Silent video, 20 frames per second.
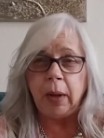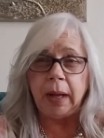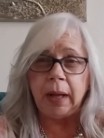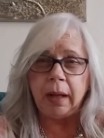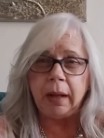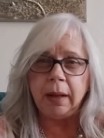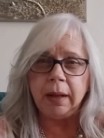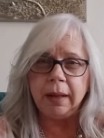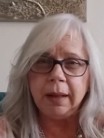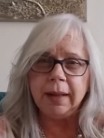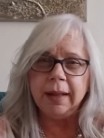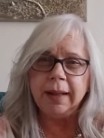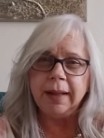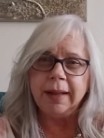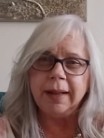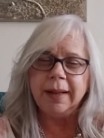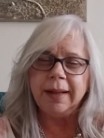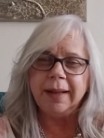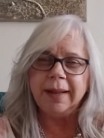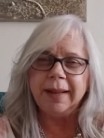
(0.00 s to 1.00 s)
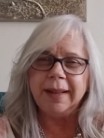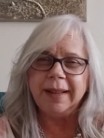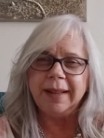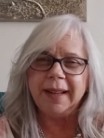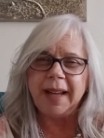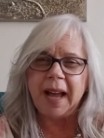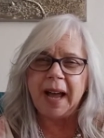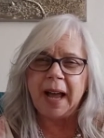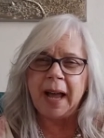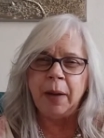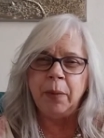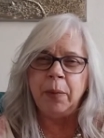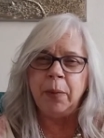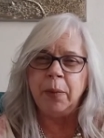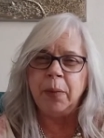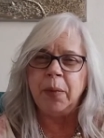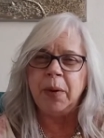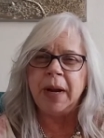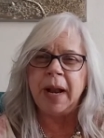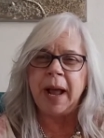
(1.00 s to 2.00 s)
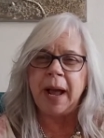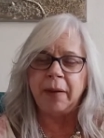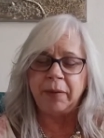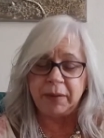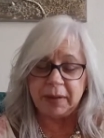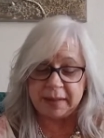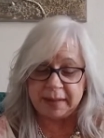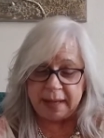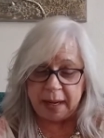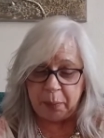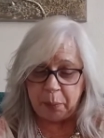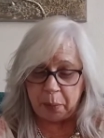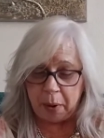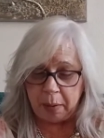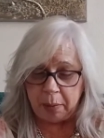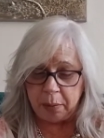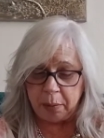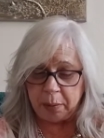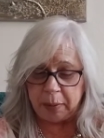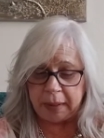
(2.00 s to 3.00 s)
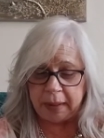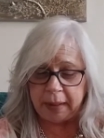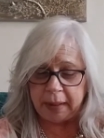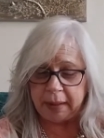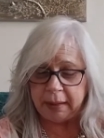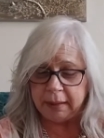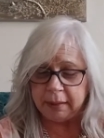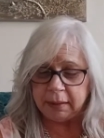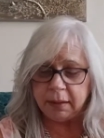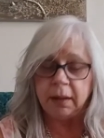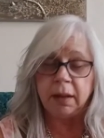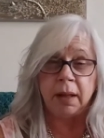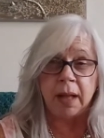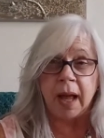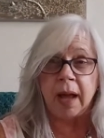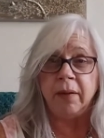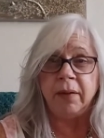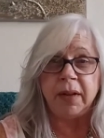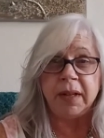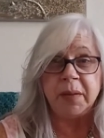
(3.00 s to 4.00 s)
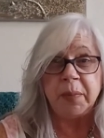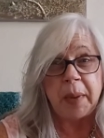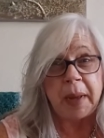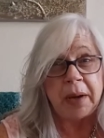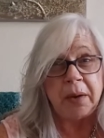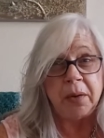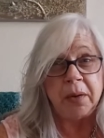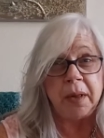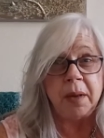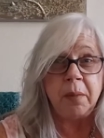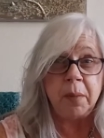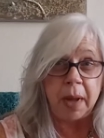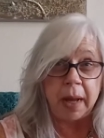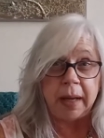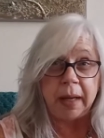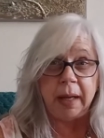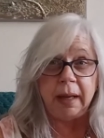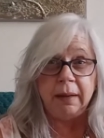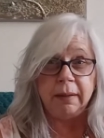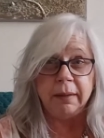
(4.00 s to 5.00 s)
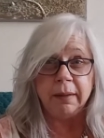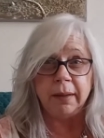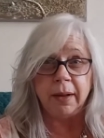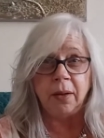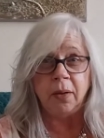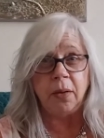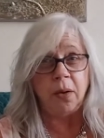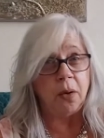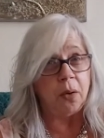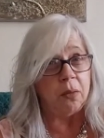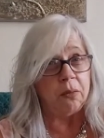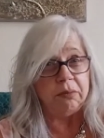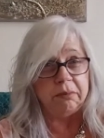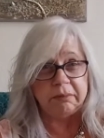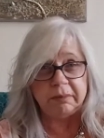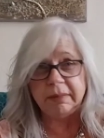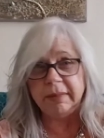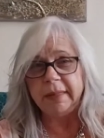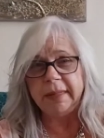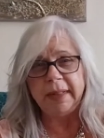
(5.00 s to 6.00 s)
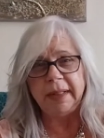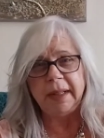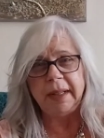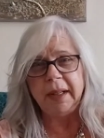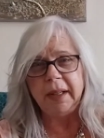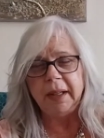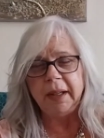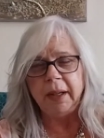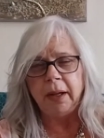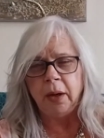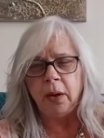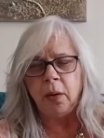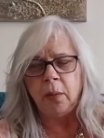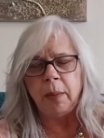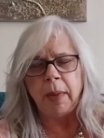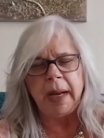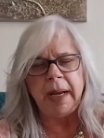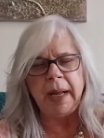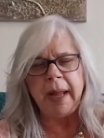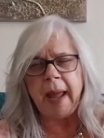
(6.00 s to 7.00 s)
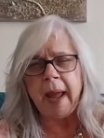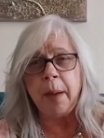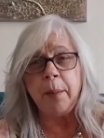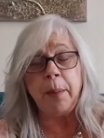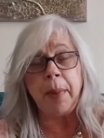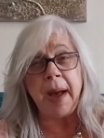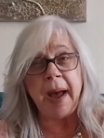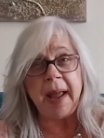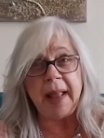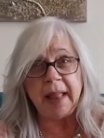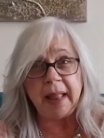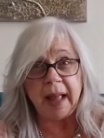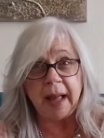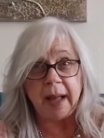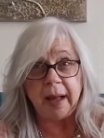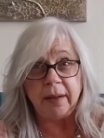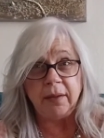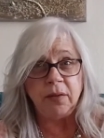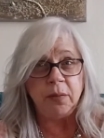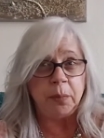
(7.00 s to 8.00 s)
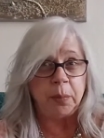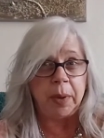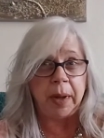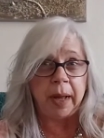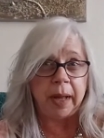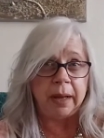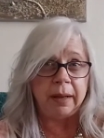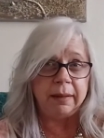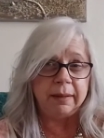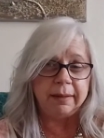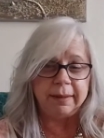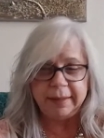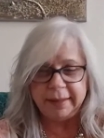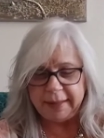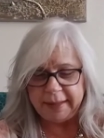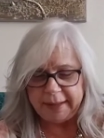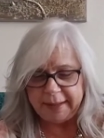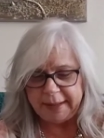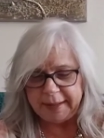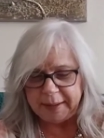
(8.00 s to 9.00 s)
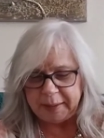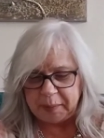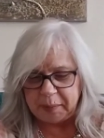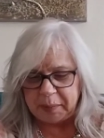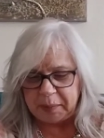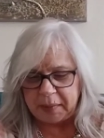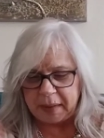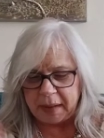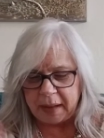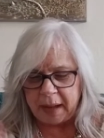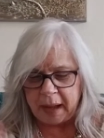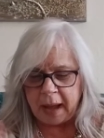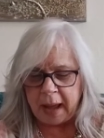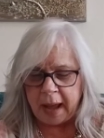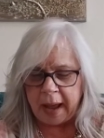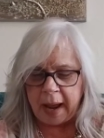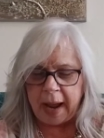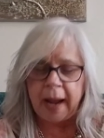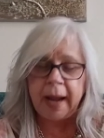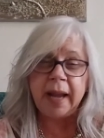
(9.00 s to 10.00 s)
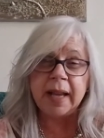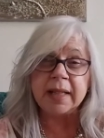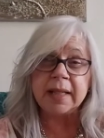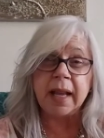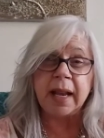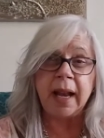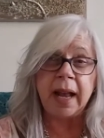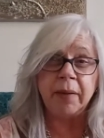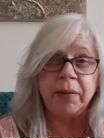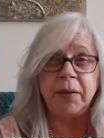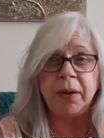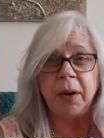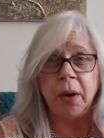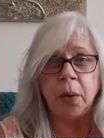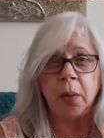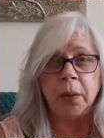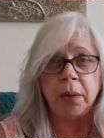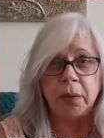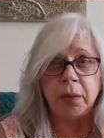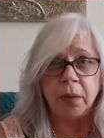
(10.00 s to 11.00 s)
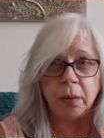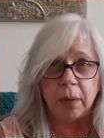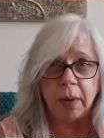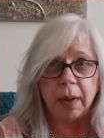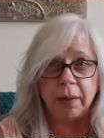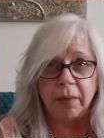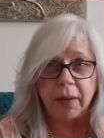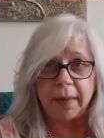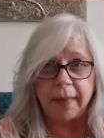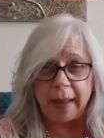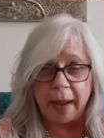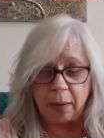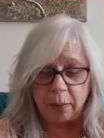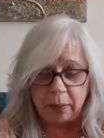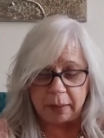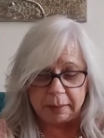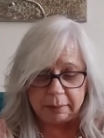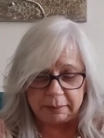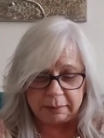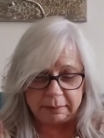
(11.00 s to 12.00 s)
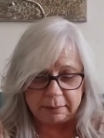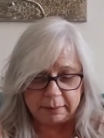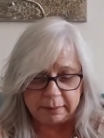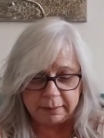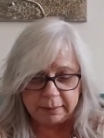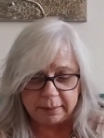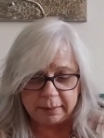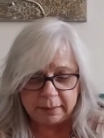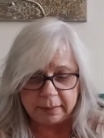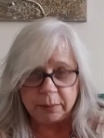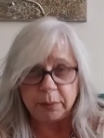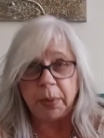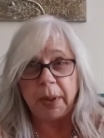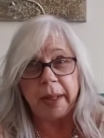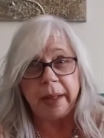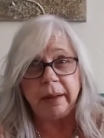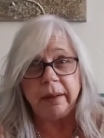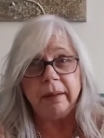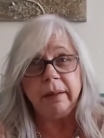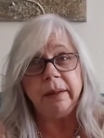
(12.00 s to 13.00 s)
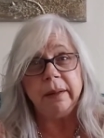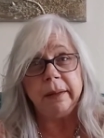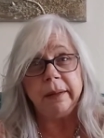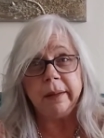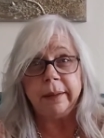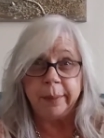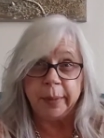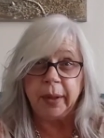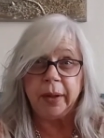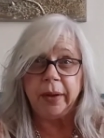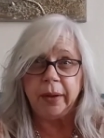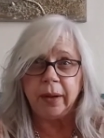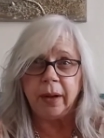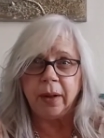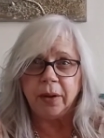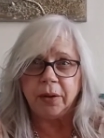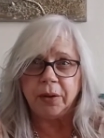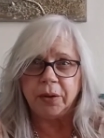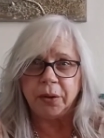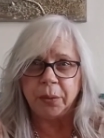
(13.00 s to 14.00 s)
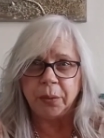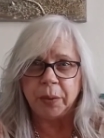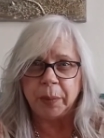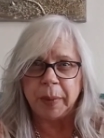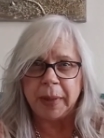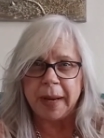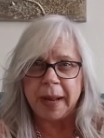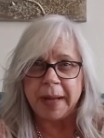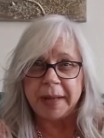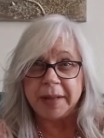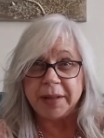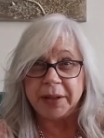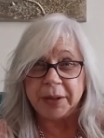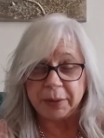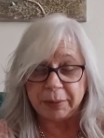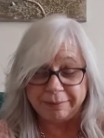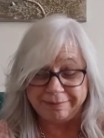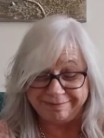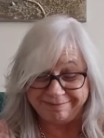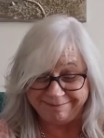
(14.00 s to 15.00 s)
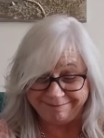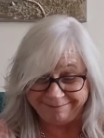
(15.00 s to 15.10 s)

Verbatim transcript: well, I would have to say probably love is better than money. Although, you know, money can't buy love, but I, I guess I'd have to go with true love on that one. But million dollar sure would be nice too.